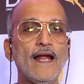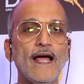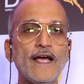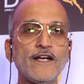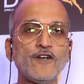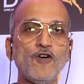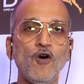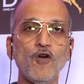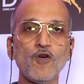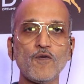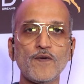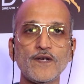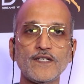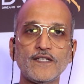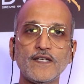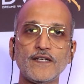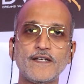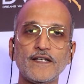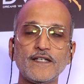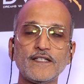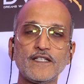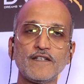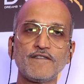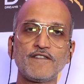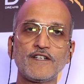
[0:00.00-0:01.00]
Like always,
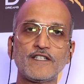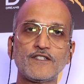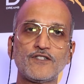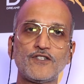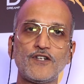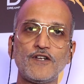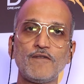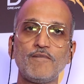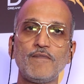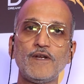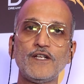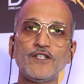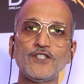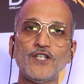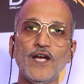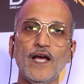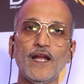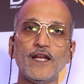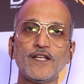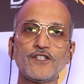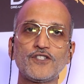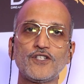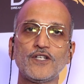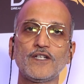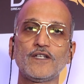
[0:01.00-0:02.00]
it is an extremely
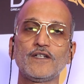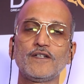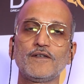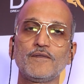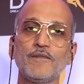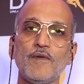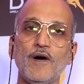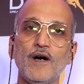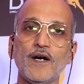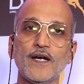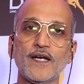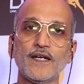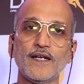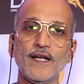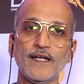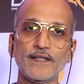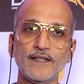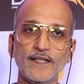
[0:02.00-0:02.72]
challenging market.